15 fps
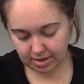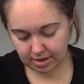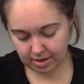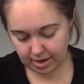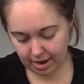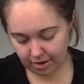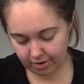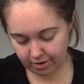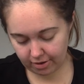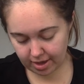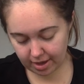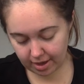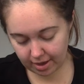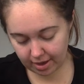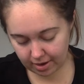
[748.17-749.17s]
Now
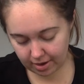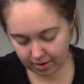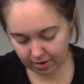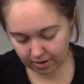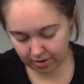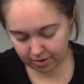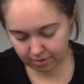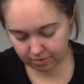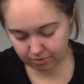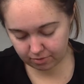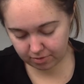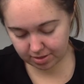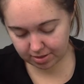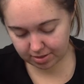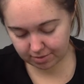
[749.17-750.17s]
here,
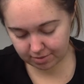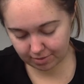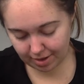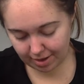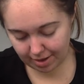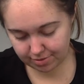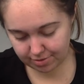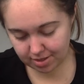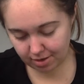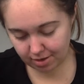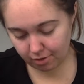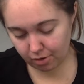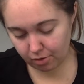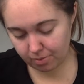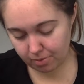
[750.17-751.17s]
when we have
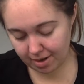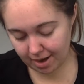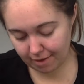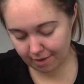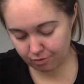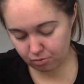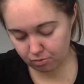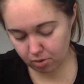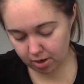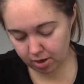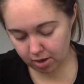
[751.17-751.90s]
0, we'd have 1.